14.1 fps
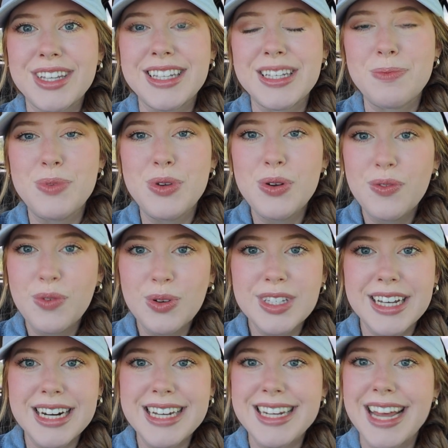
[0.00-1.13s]
It's a beautiful
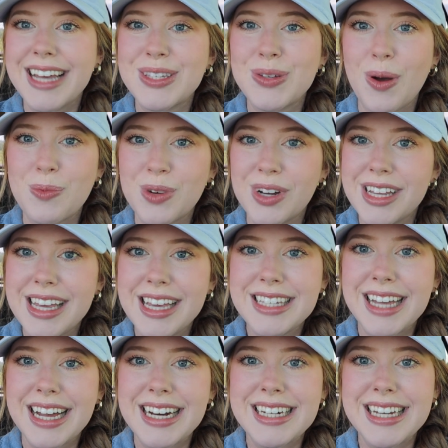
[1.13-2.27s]
sunny day, so I'm really
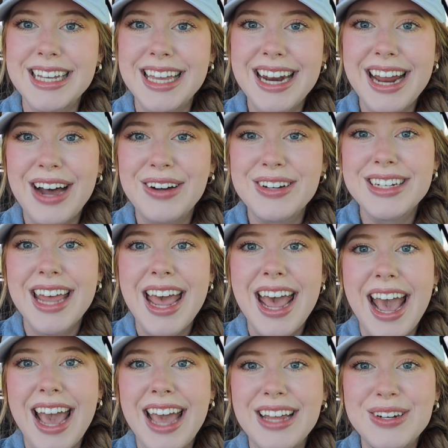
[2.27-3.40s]
excited to get out
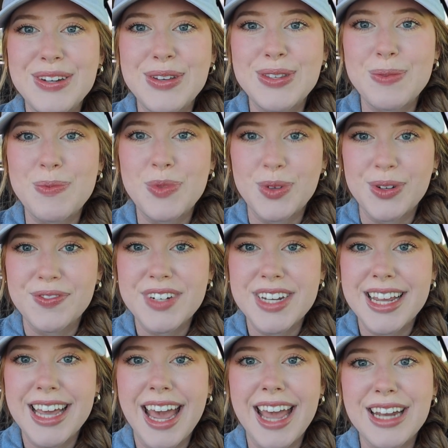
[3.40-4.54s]
and do some
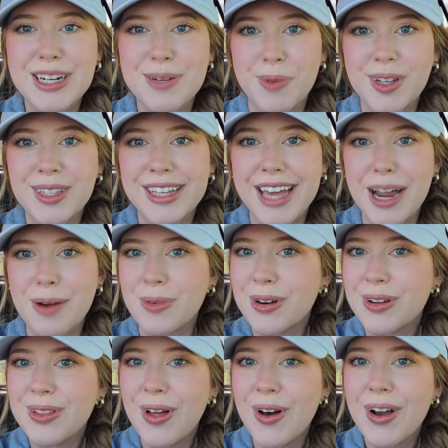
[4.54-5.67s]
thrifting and to bring the
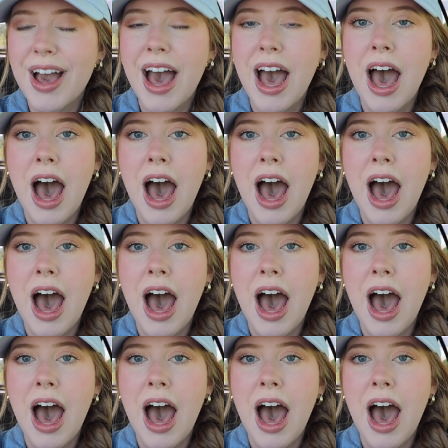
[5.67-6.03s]
camera along.